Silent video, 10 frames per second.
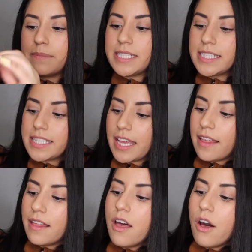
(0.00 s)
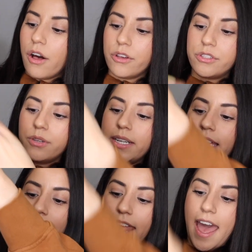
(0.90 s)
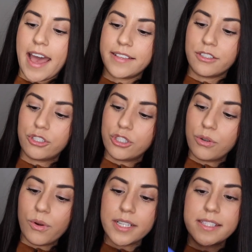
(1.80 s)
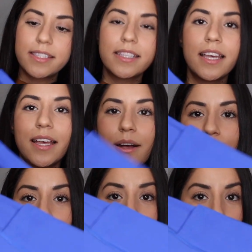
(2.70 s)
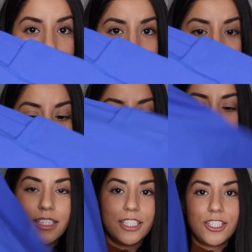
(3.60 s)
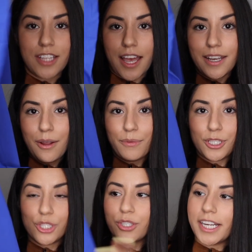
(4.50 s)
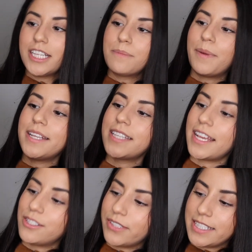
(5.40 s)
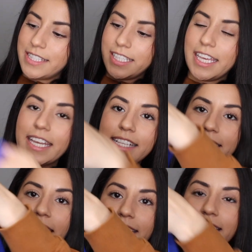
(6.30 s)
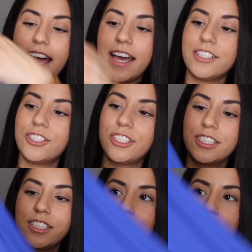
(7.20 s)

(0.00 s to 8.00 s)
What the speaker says: detail. Also again has shorts with pockets on each side, which is great, but as you can see, it is attached